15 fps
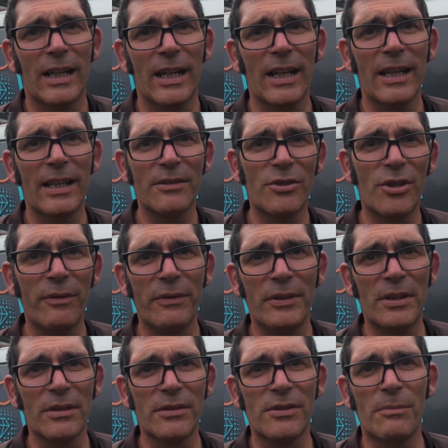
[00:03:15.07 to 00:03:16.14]
And Sophie
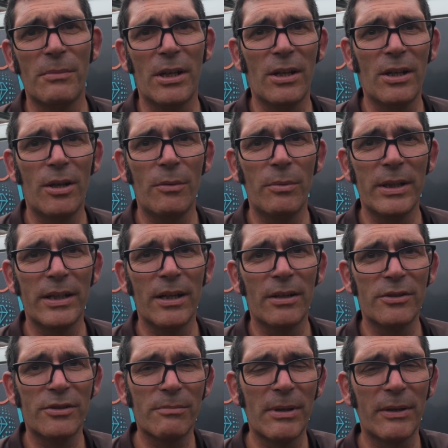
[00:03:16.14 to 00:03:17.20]
done some of the lower
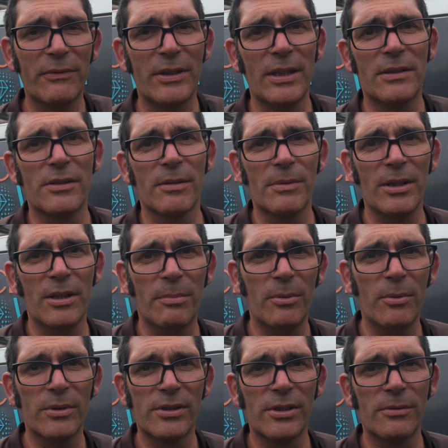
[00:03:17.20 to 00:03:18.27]
windows, and Matthew did some of the upper
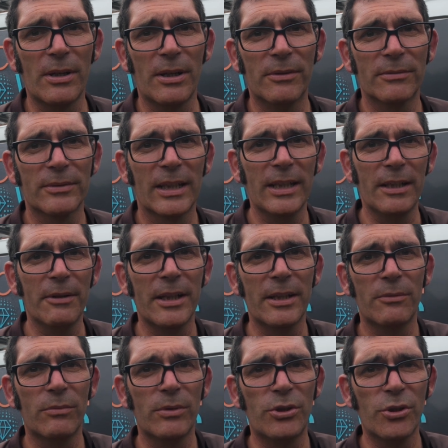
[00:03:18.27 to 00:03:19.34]
ones as well. Anyway,
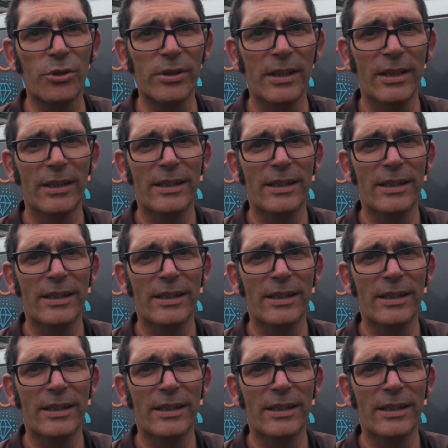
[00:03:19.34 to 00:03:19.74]
we're done.